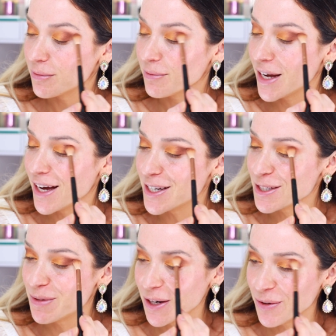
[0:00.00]
My
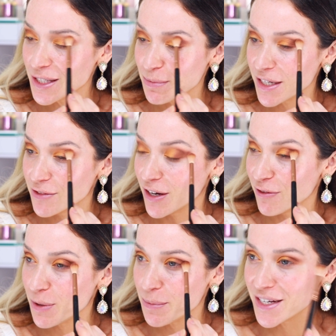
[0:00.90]
husband always makes fun of
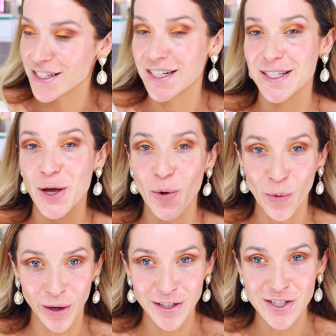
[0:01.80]
me because I say
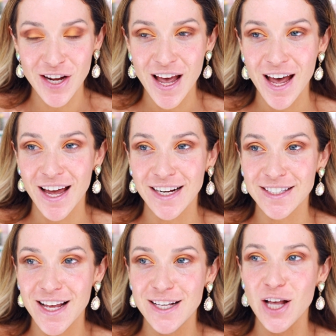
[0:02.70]
orange and he
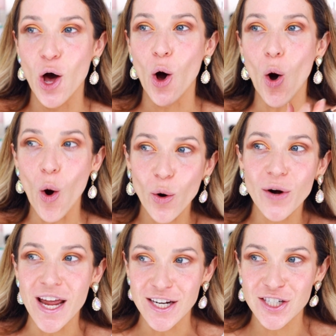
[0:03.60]
says
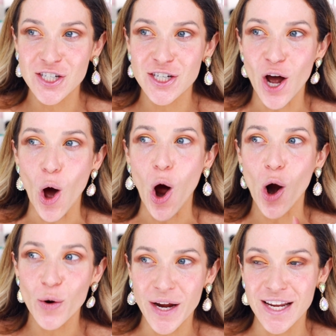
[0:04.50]
orange,
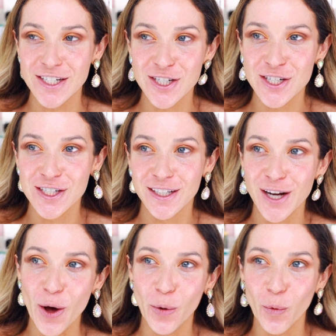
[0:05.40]
orange,
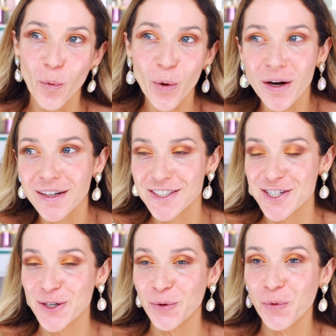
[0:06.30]
not
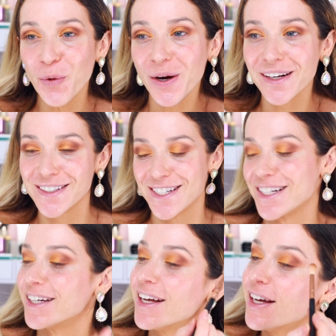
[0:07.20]
orange, orange.
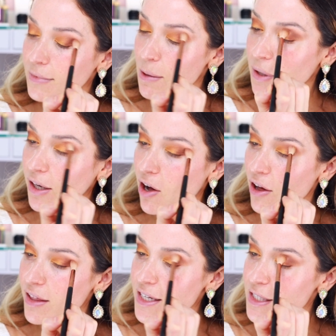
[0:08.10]
I'm gonna
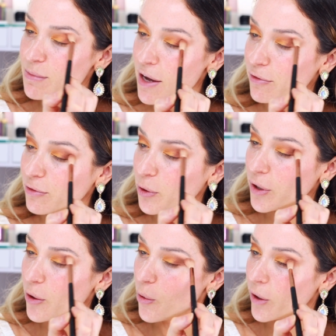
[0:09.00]
call this my
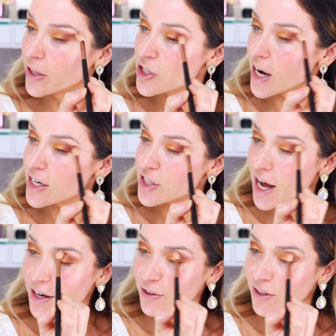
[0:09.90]
Florida orange
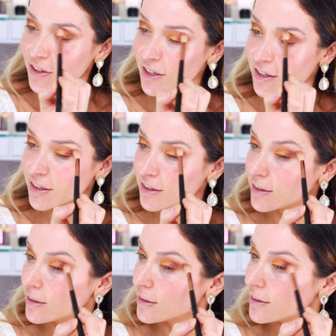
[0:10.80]
eyeshadow look
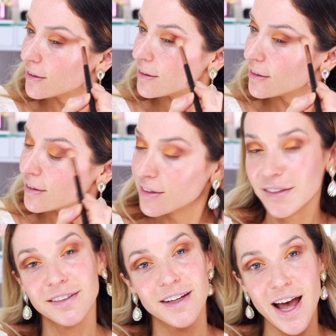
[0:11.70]

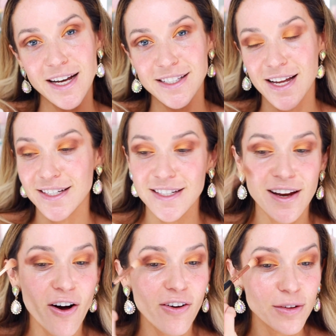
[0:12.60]
accent and
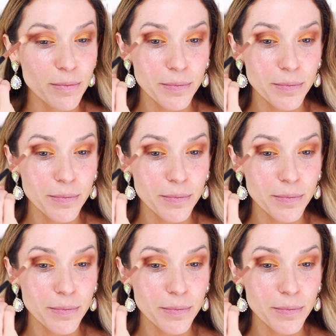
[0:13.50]
all.